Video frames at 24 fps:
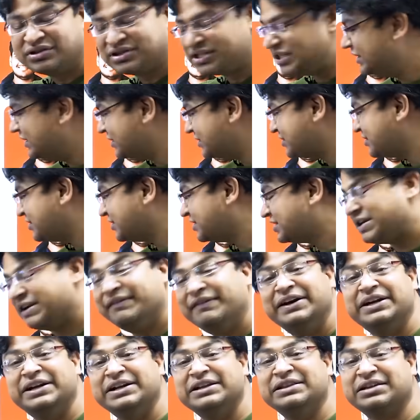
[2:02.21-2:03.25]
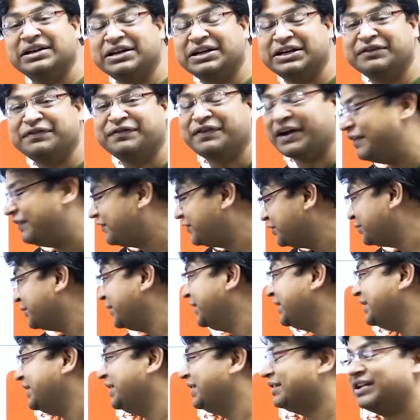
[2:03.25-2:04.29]
See this, 1735 to
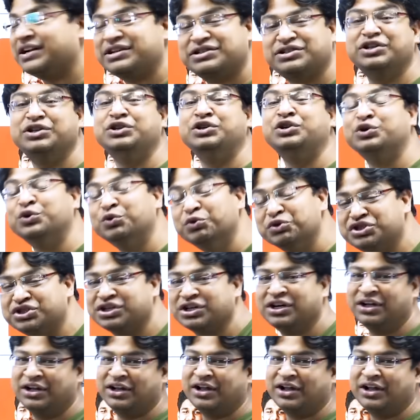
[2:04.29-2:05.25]
28. That's a huge